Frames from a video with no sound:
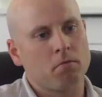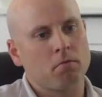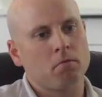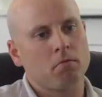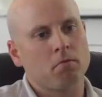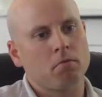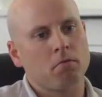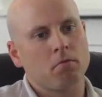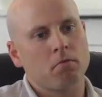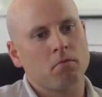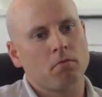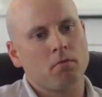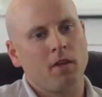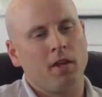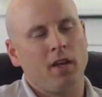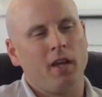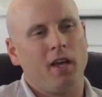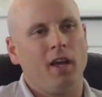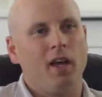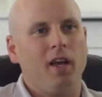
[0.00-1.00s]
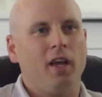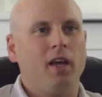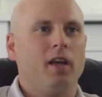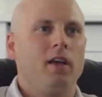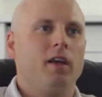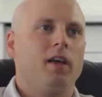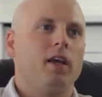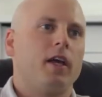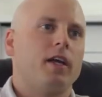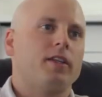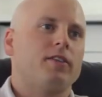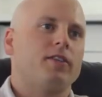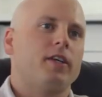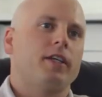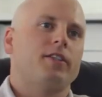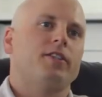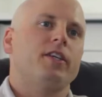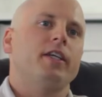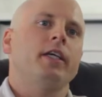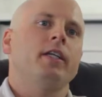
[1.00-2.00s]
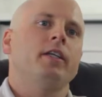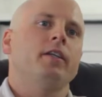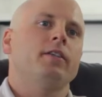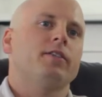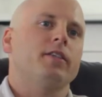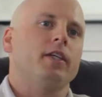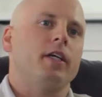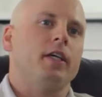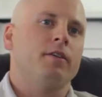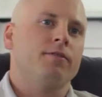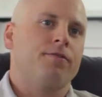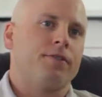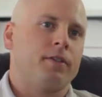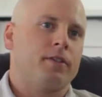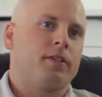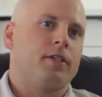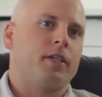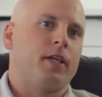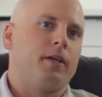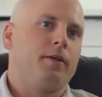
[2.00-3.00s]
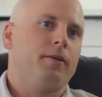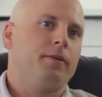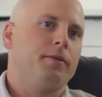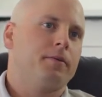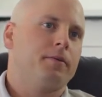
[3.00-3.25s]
It's not. It's it's in its infancy,